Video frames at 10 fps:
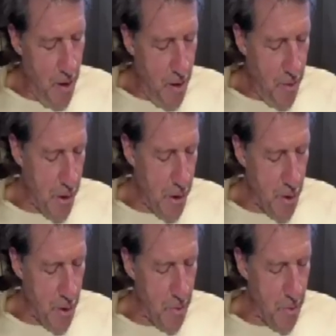The
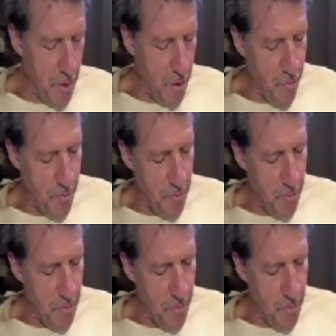salesman was interrupted
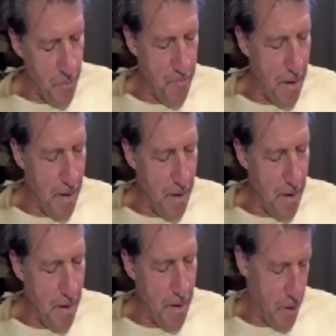by a slight popping
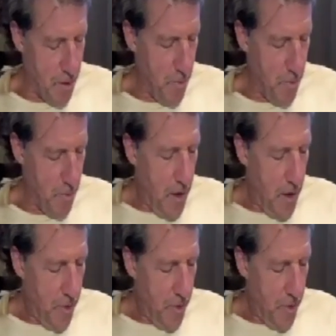noise.
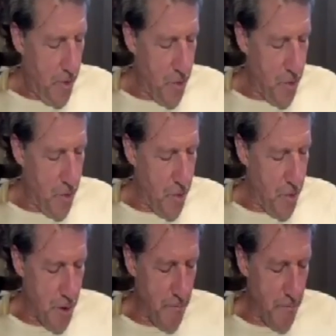Then he began to hear
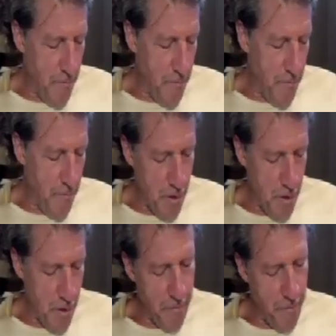several voices
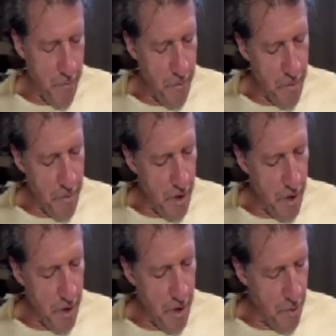coming from behind
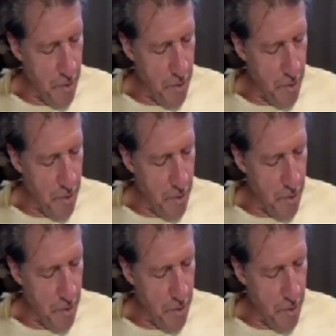him.